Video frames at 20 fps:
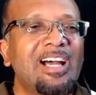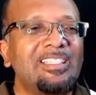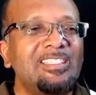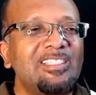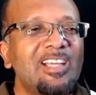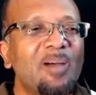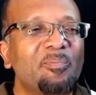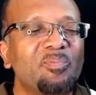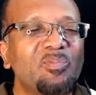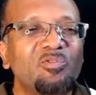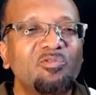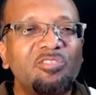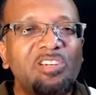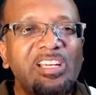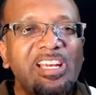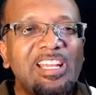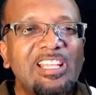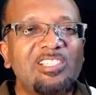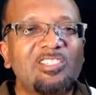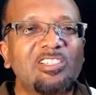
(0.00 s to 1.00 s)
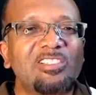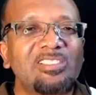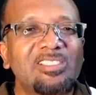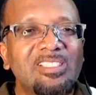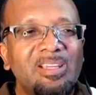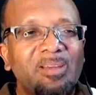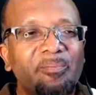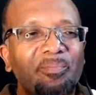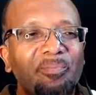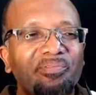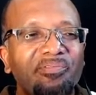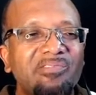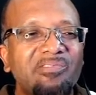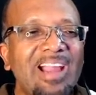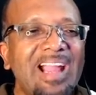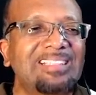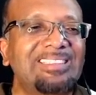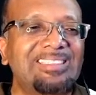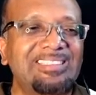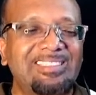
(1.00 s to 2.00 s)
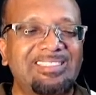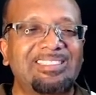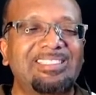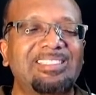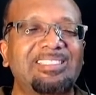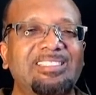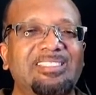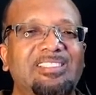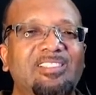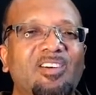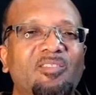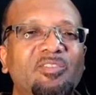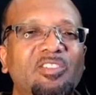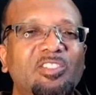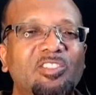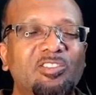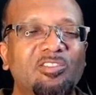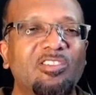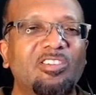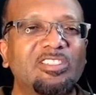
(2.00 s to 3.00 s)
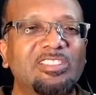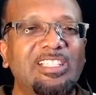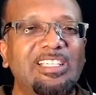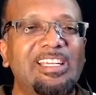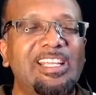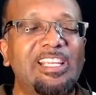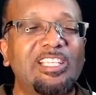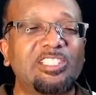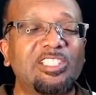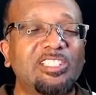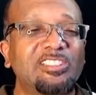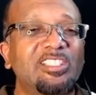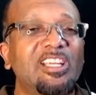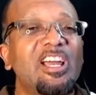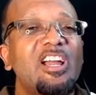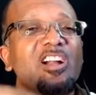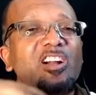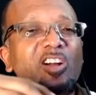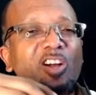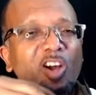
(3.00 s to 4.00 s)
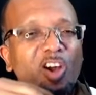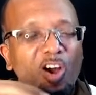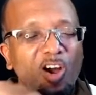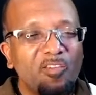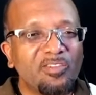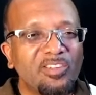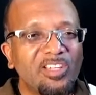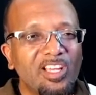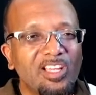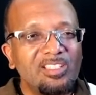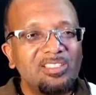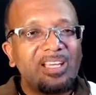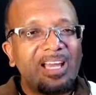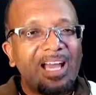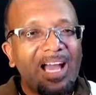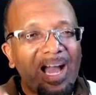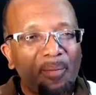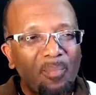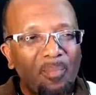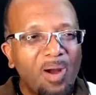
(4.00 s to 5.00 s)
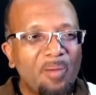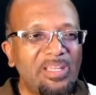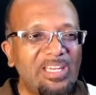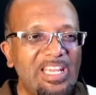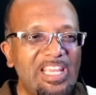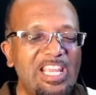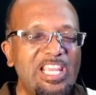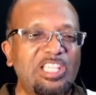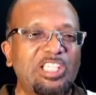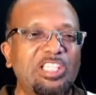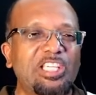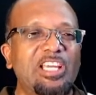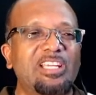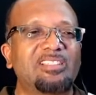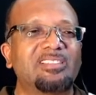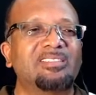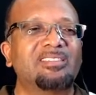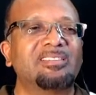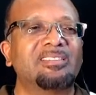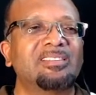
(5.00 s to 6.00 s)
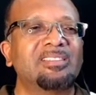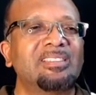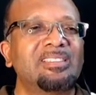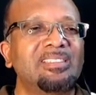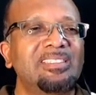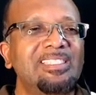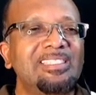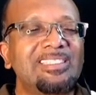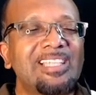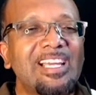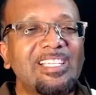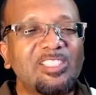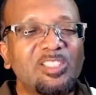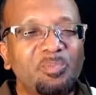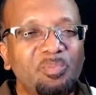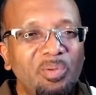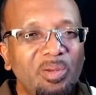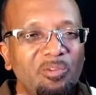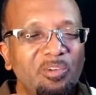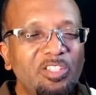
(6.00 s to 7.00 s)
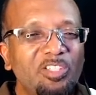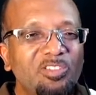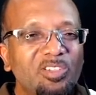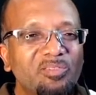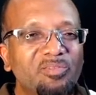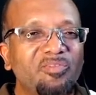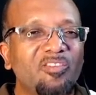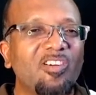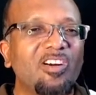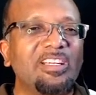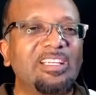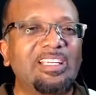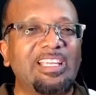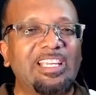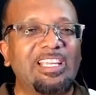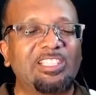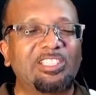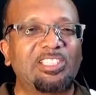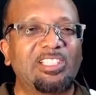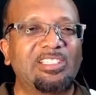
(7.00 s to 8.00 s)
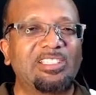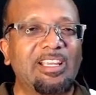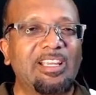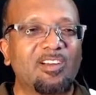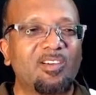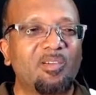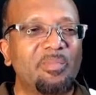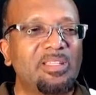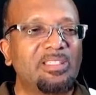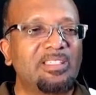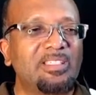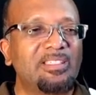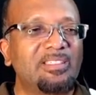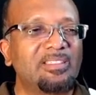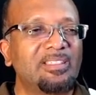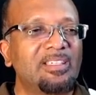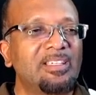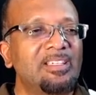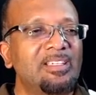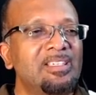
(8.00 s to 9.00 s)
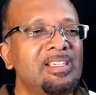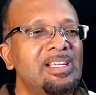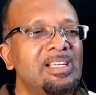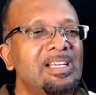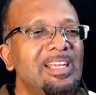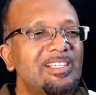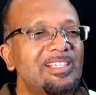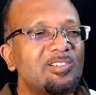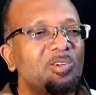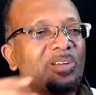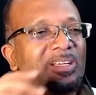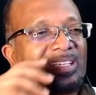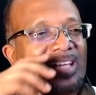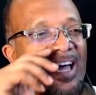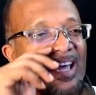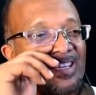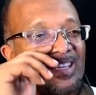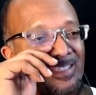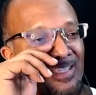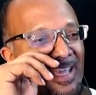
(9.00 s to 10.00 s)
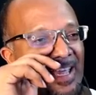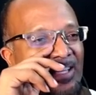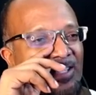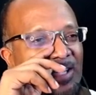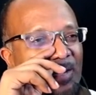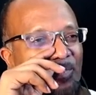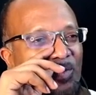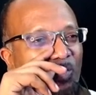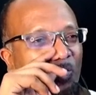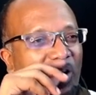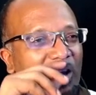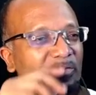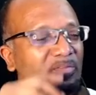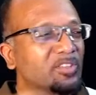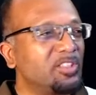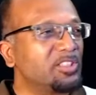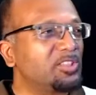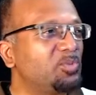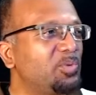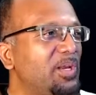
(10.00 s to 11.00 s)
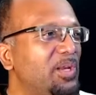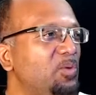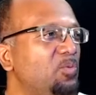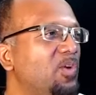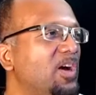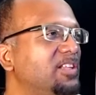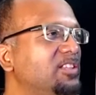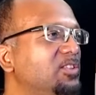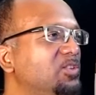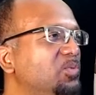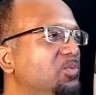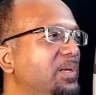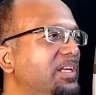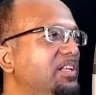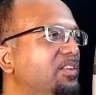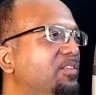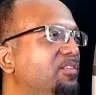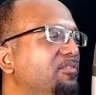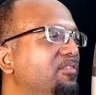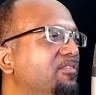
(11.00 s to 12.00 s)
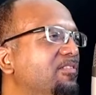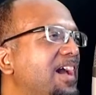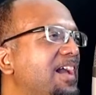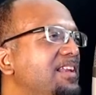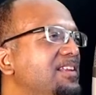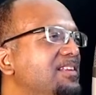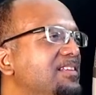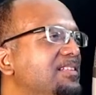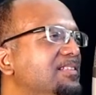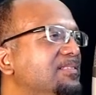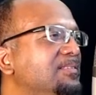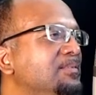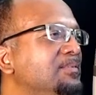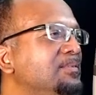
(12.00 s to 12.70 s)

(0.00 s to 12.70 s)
adopt religious practices of the surrounding nations, covenant abomination. These are spiritual fornication they are committing. Let's look at Isaiah chapter 1, verse 21 to 23, right?